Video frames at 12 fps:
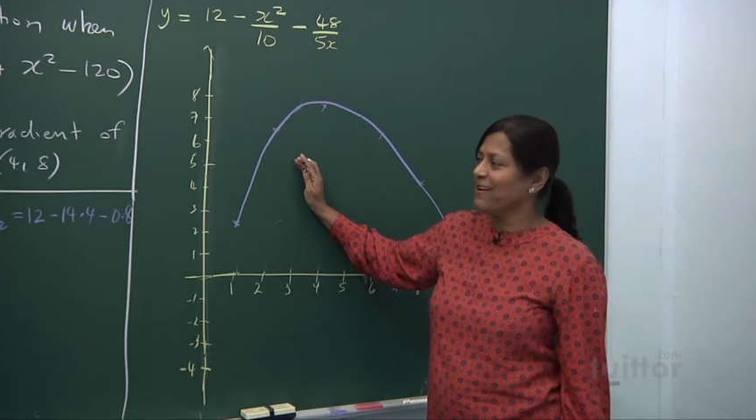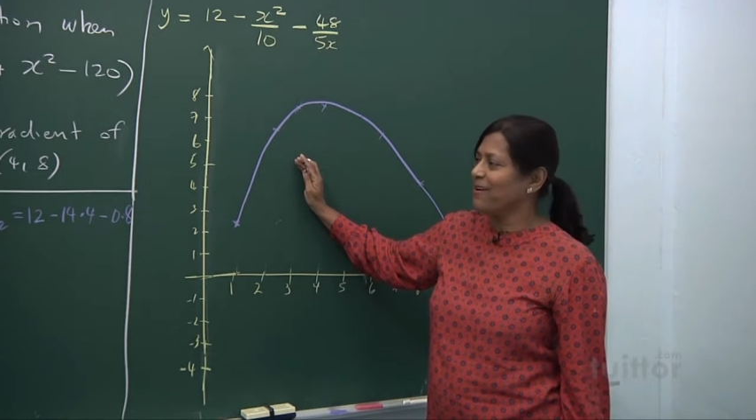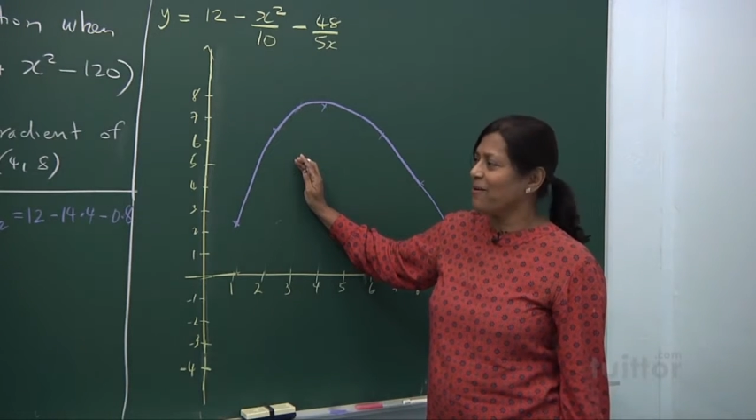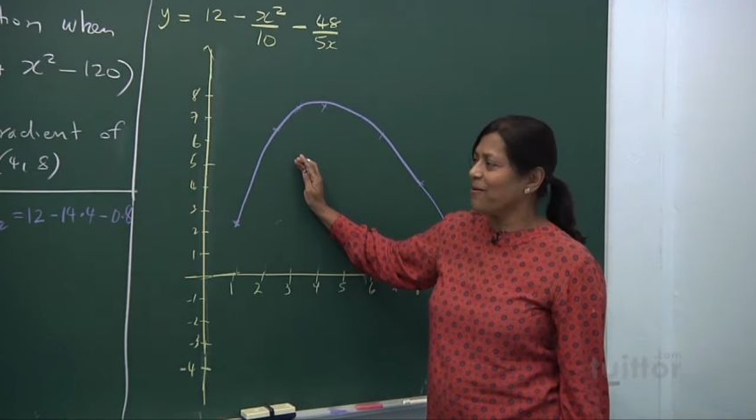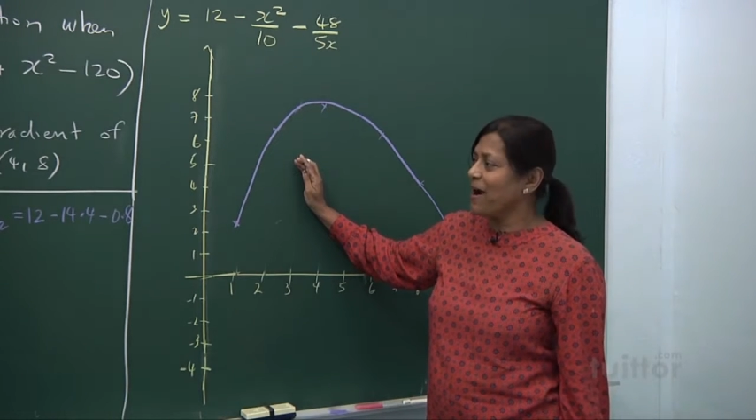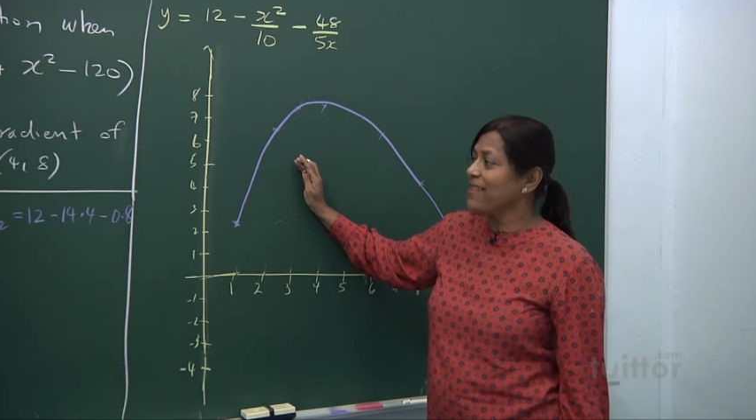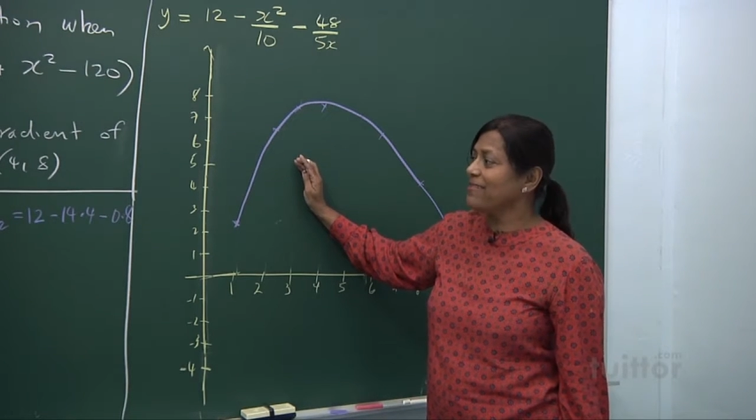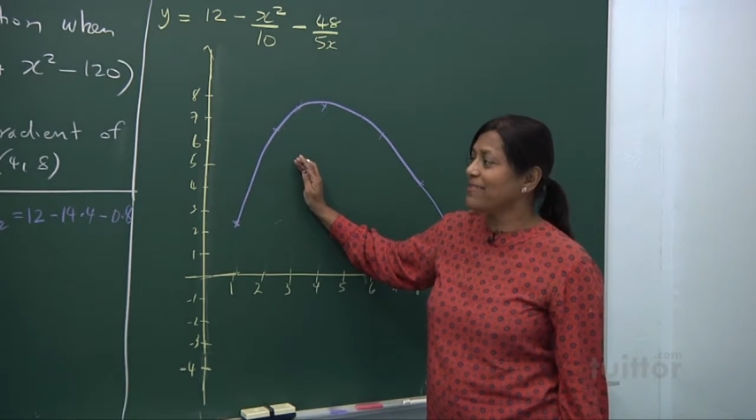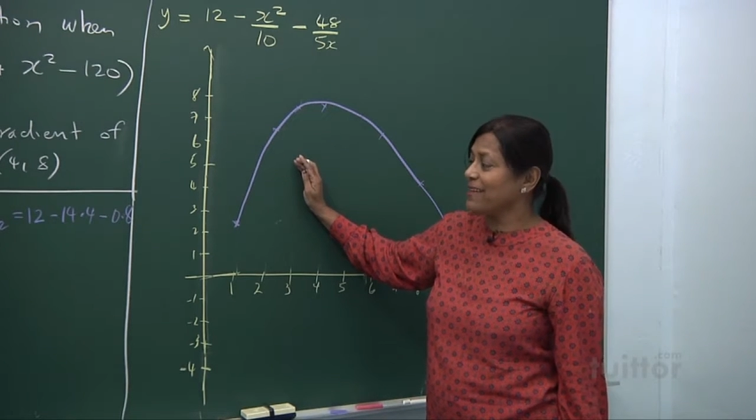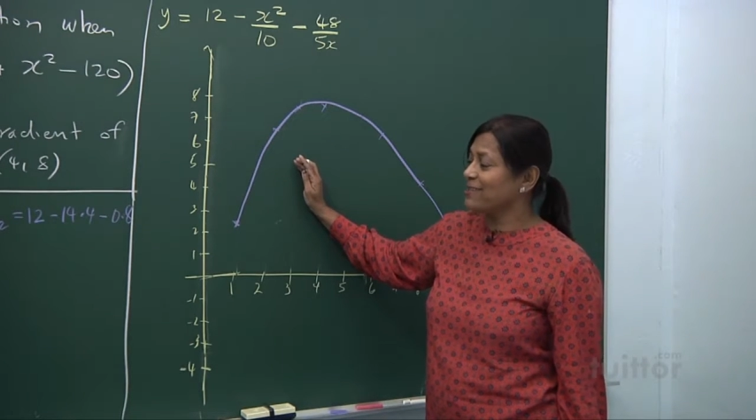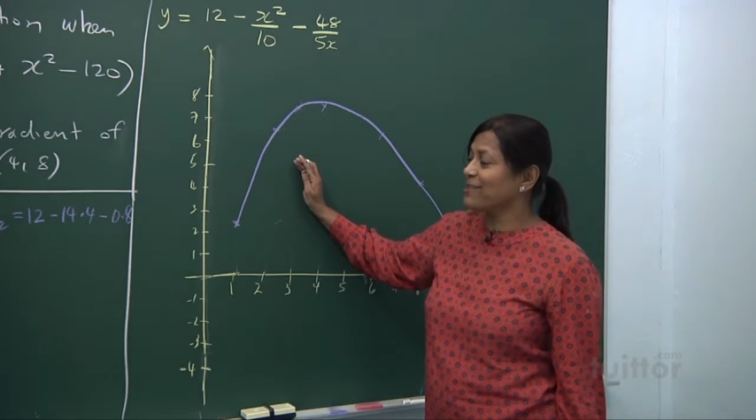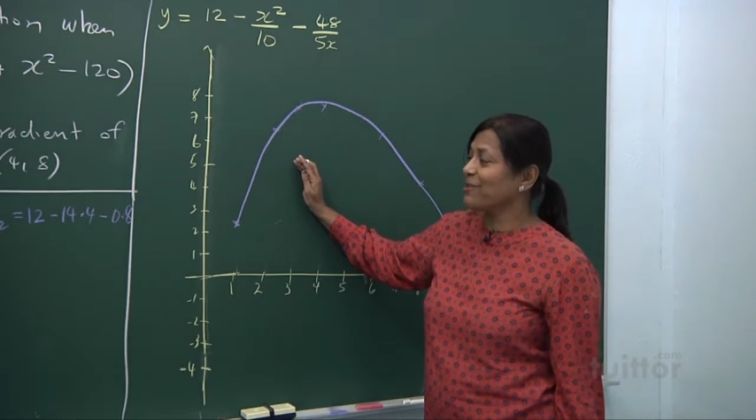Alright,
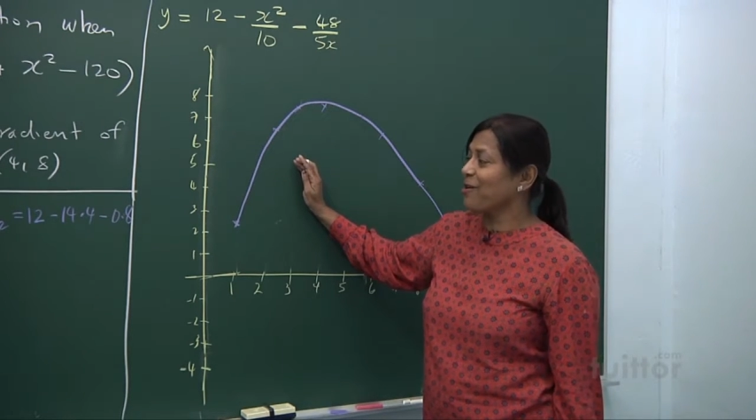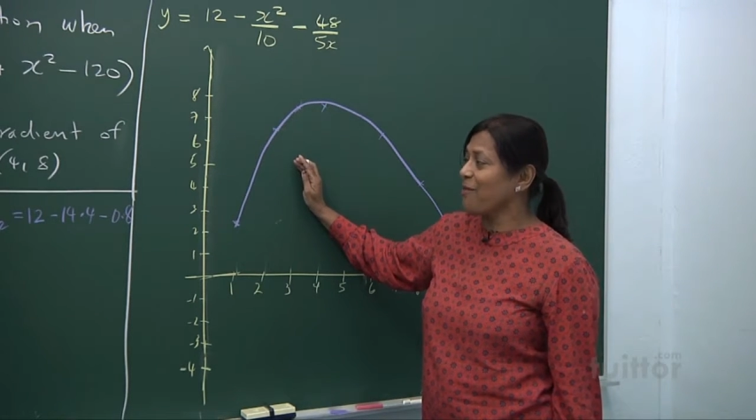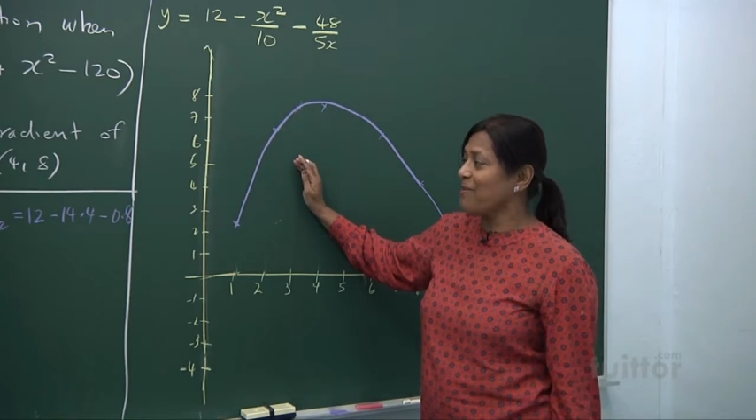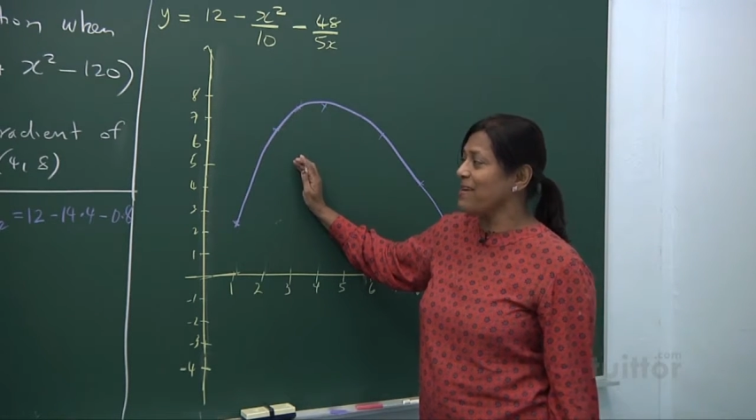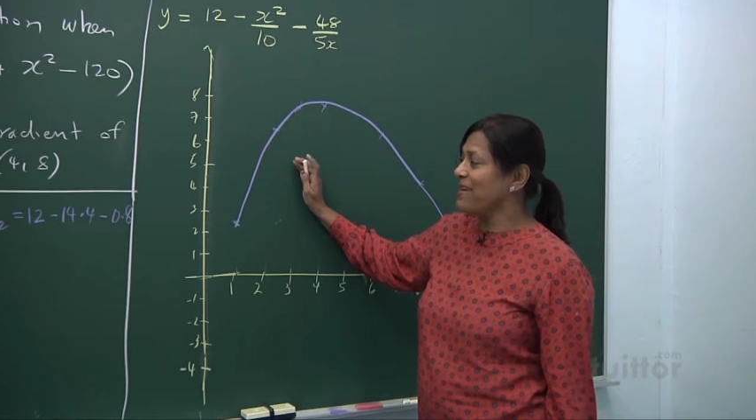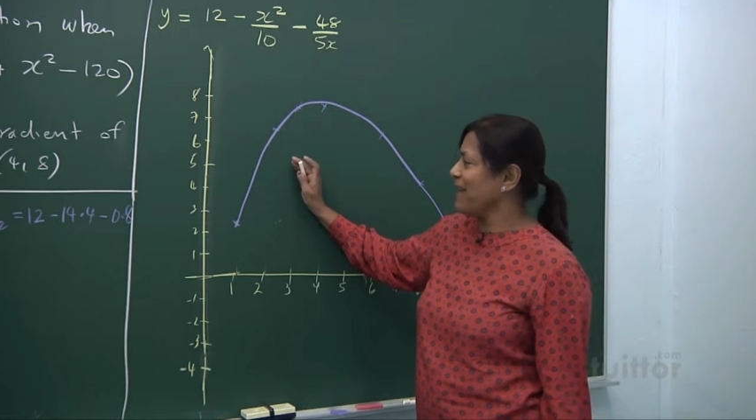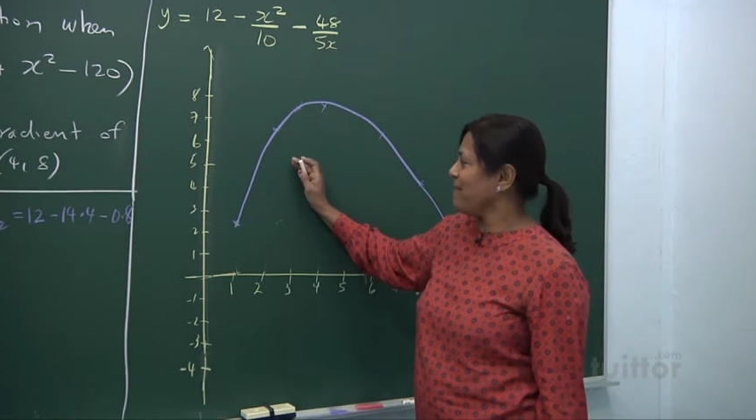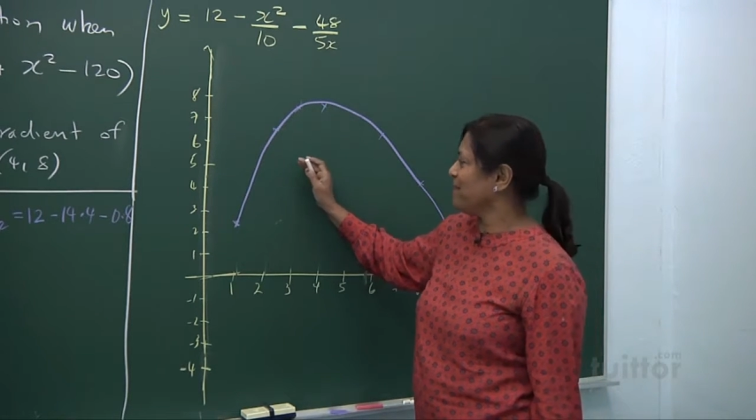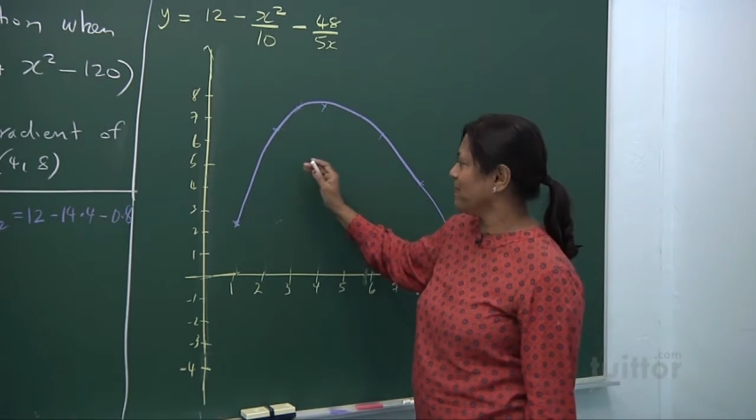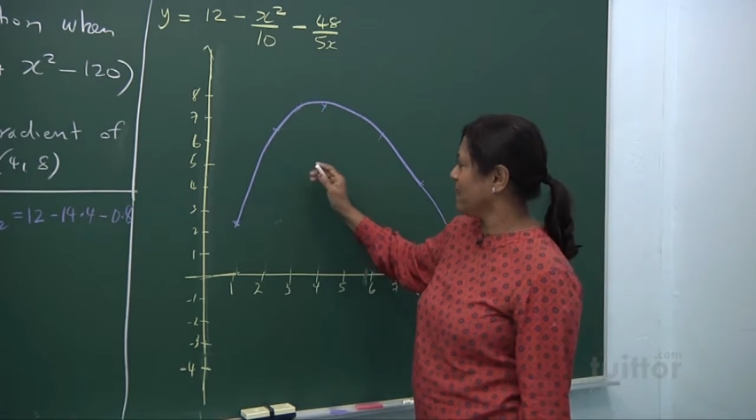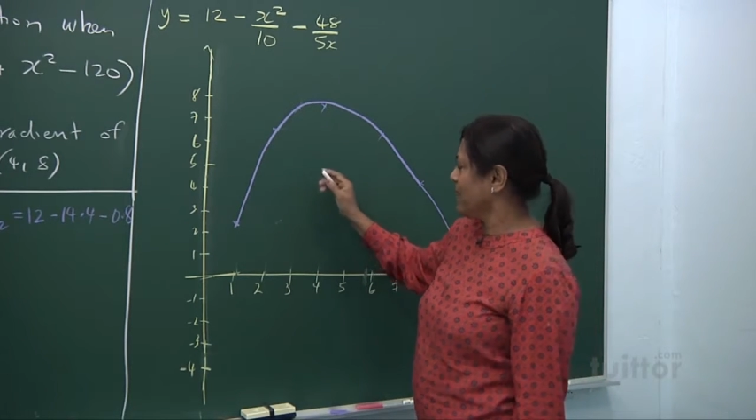that's the common name.